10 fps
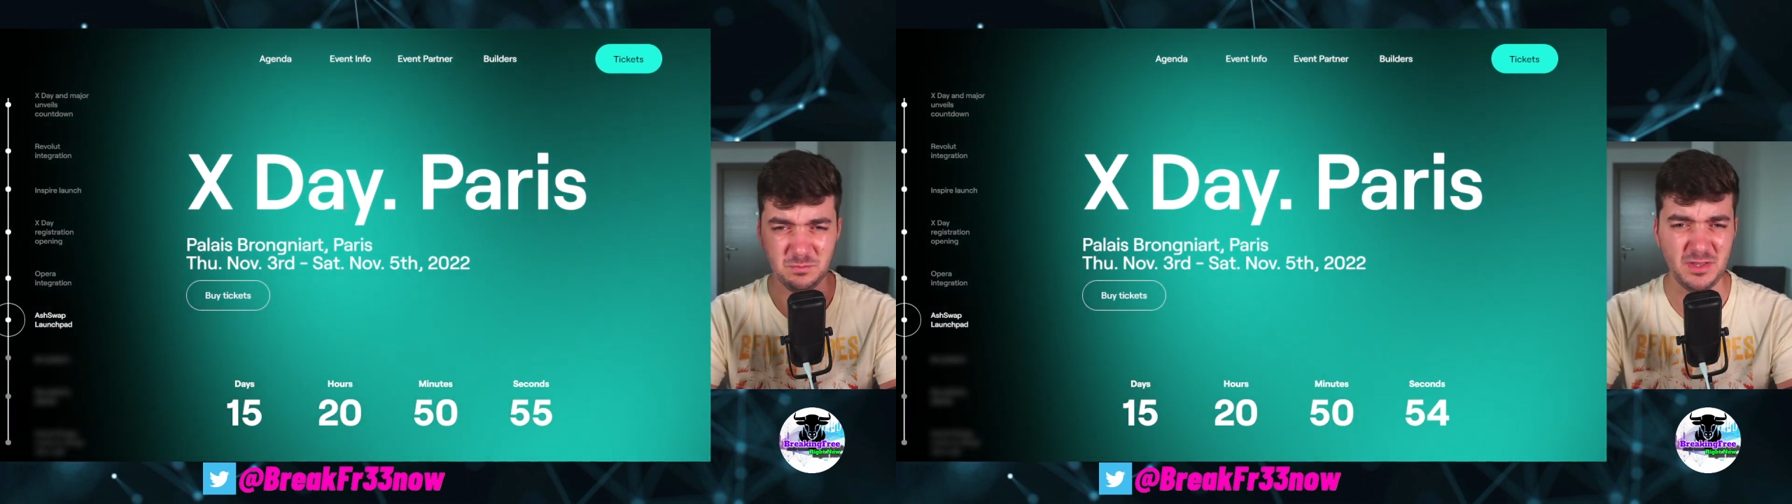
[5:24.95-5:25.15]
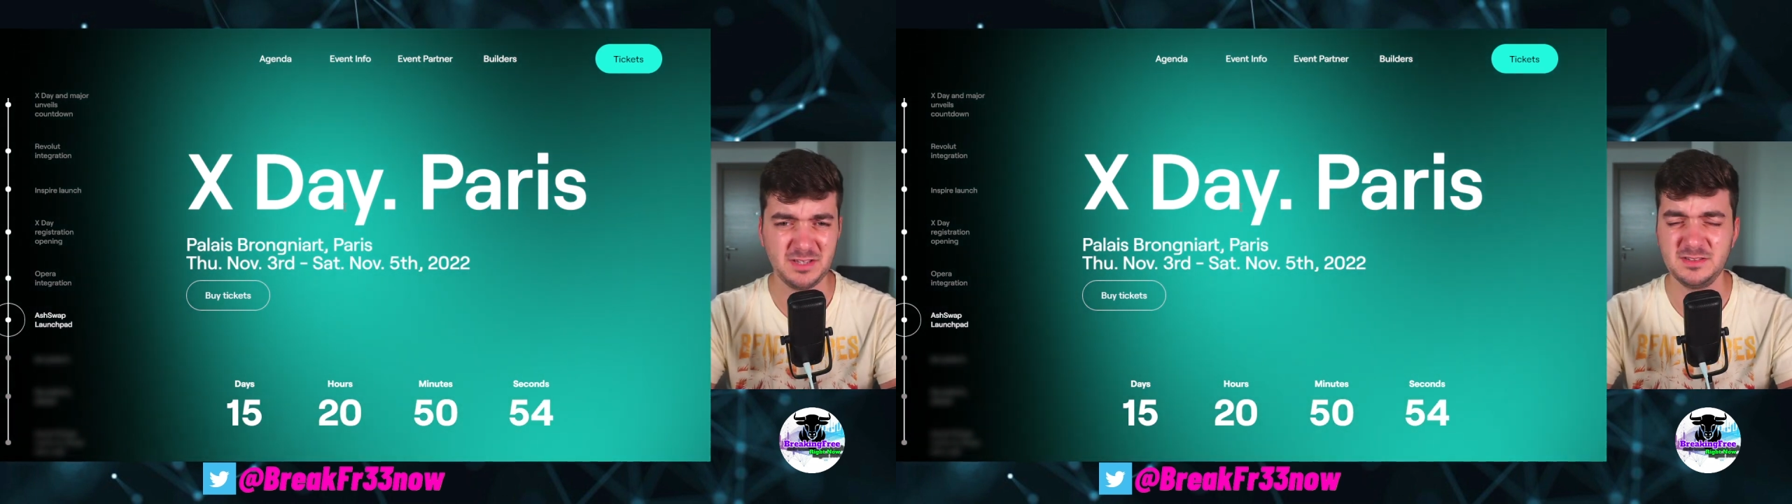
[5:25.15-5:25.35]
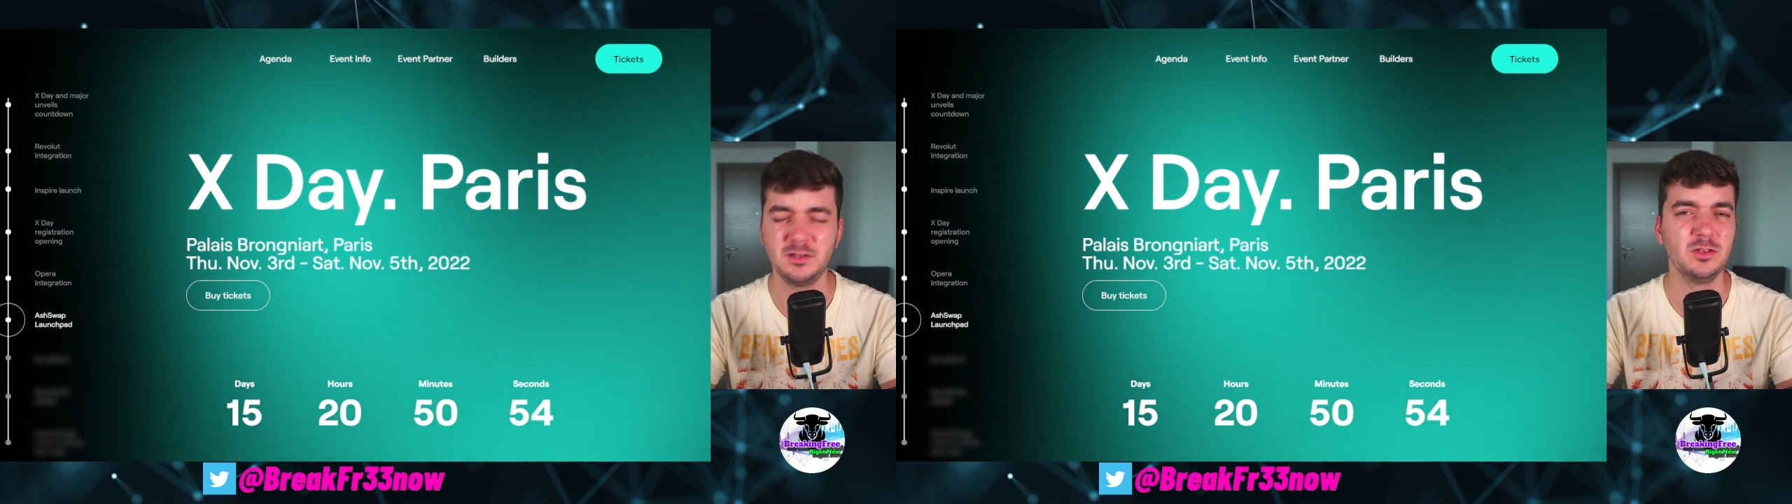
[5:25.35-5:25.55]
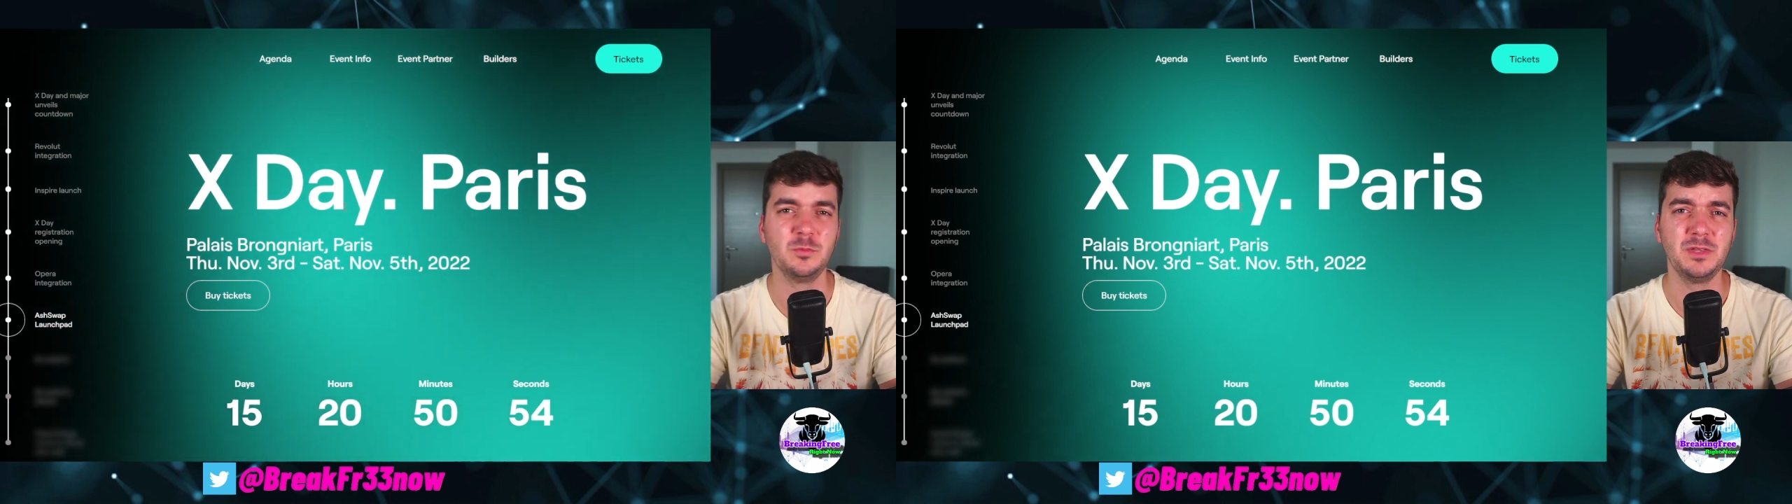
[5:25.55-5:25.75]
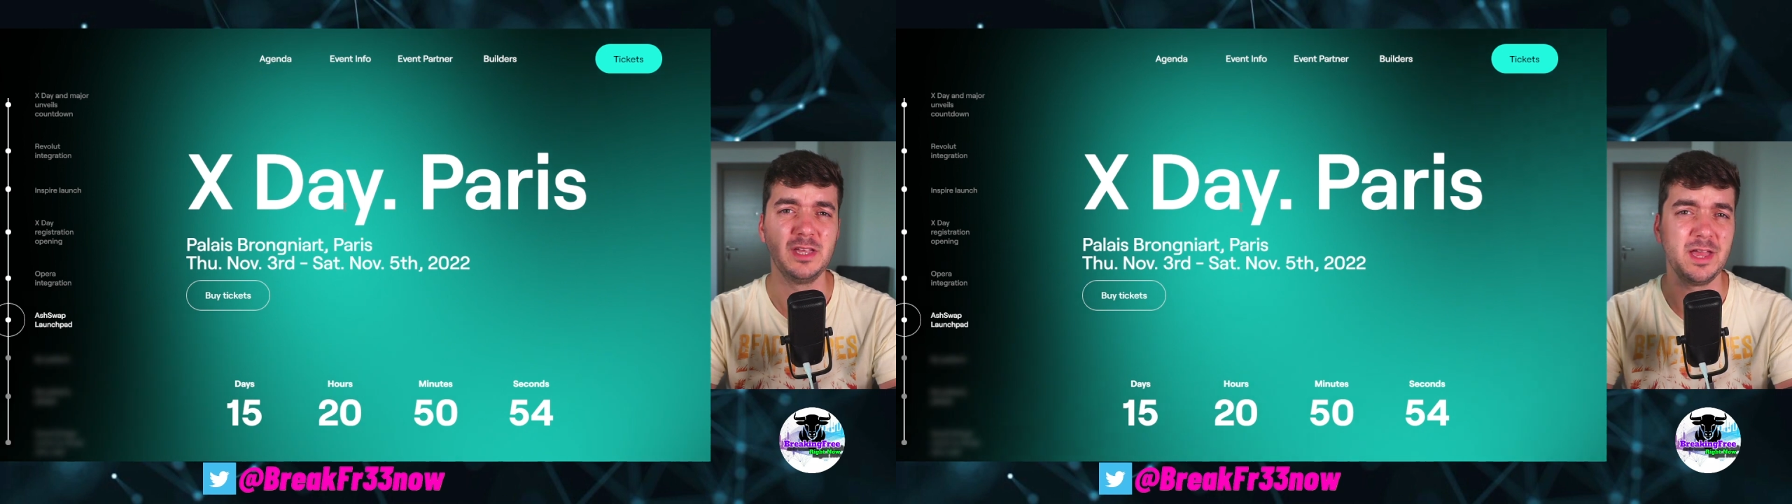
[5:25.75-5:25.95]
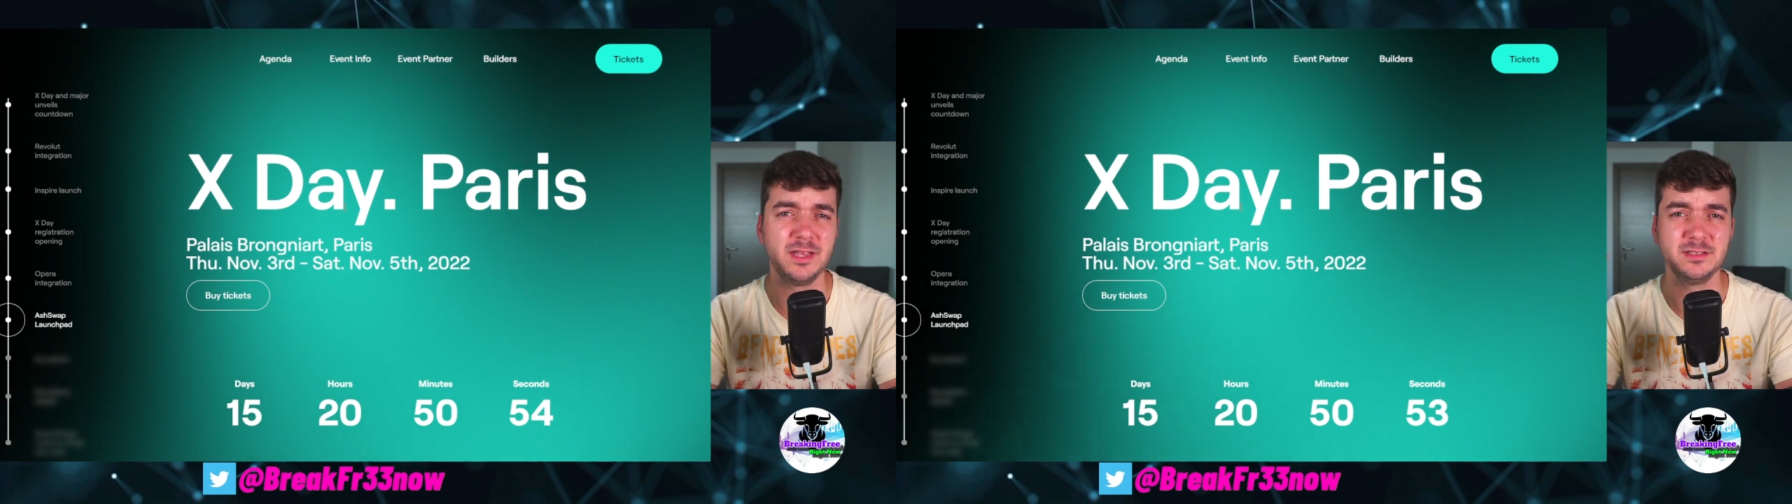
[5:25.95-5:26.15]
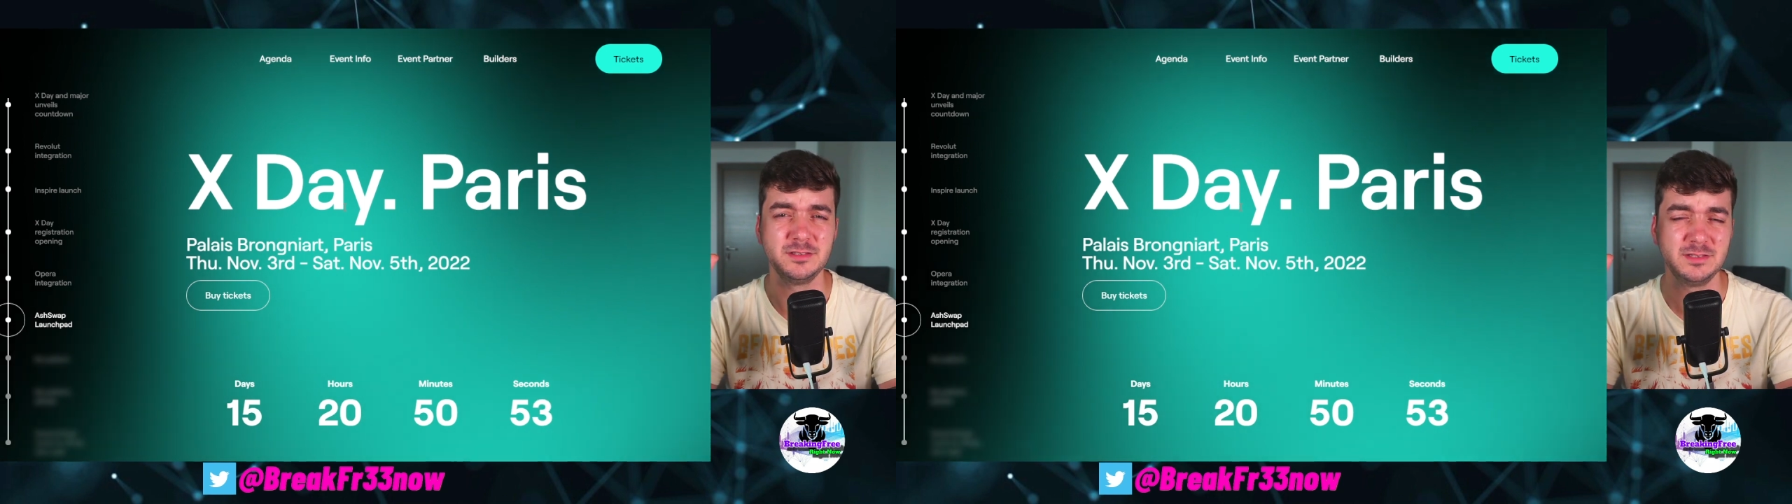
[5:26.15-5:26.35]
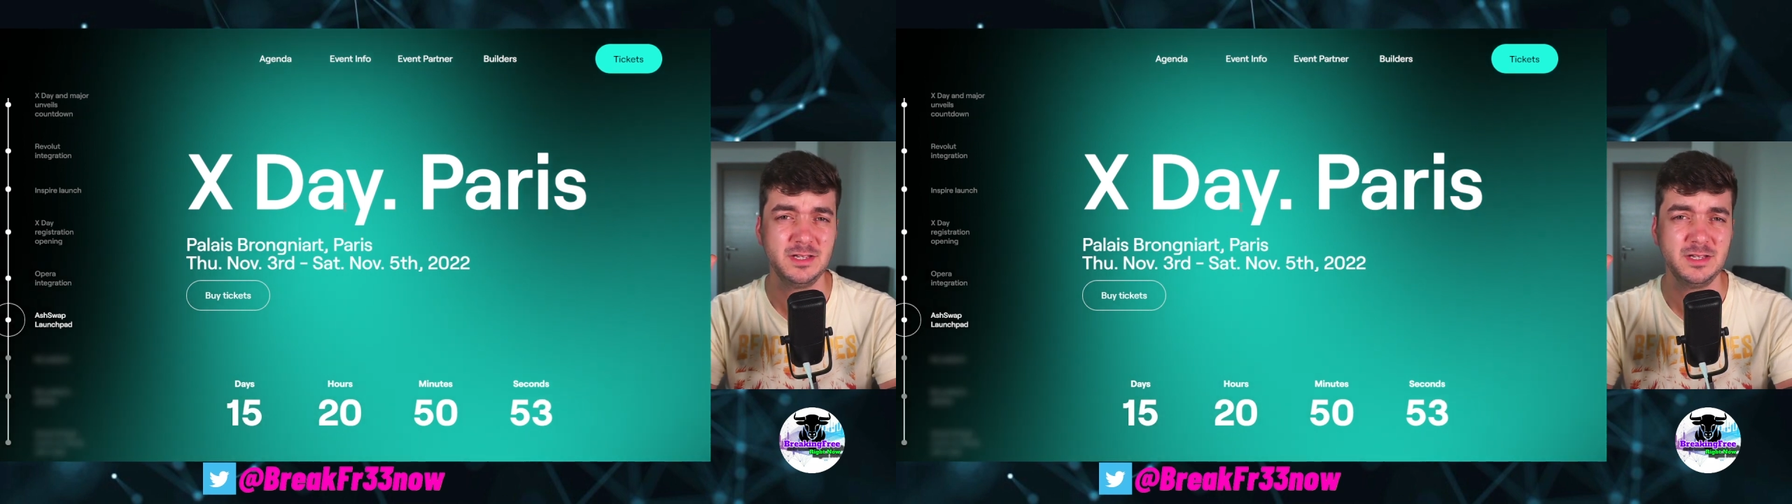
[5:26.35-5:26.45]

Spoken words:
Max economy and